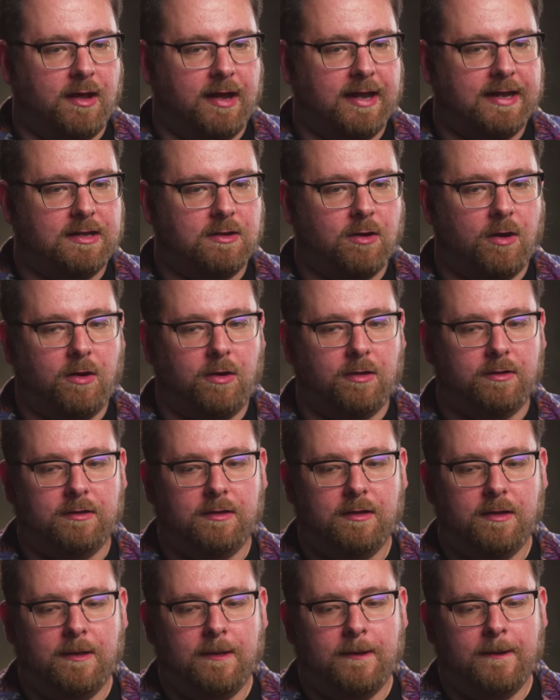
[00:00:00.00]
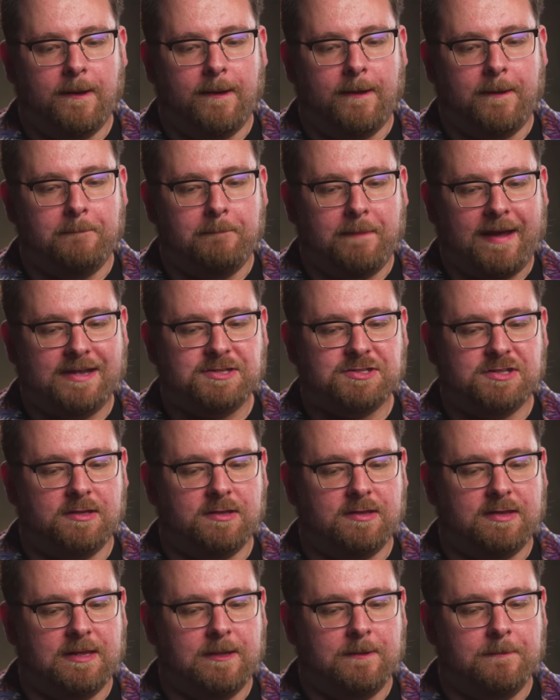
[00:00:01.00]
I can't
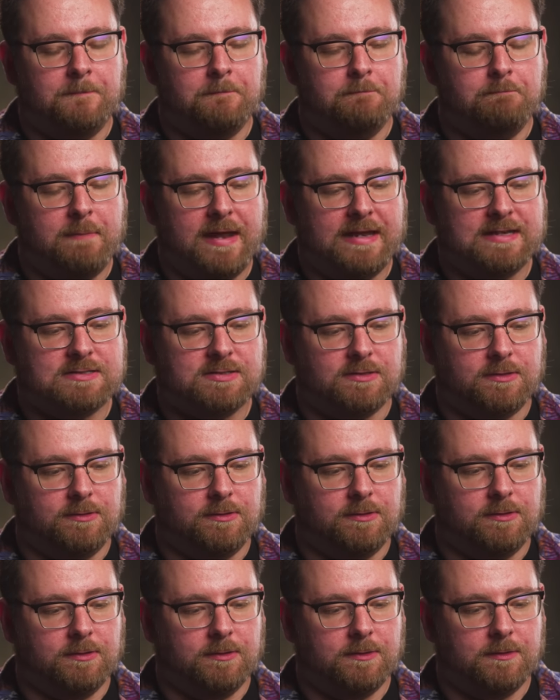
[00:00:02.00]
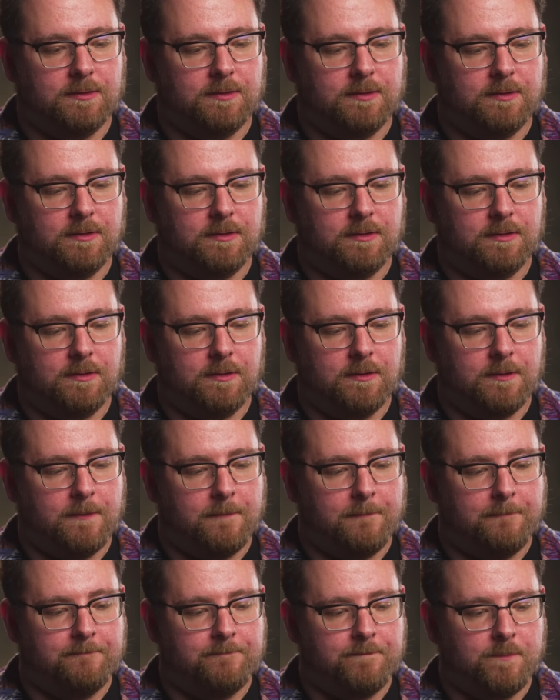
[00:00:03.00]
imagine the mental
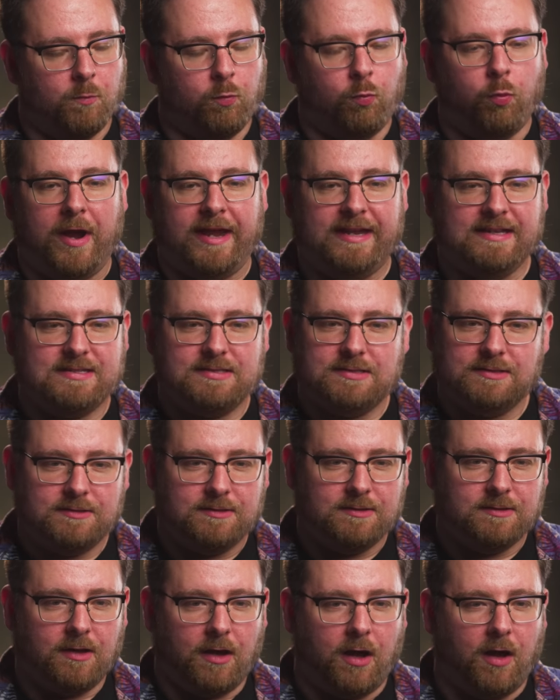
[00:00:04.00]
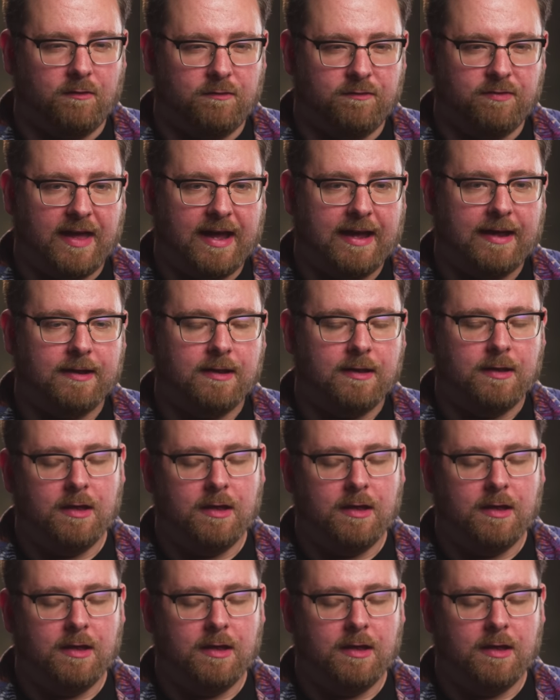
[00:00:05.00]
weight of that.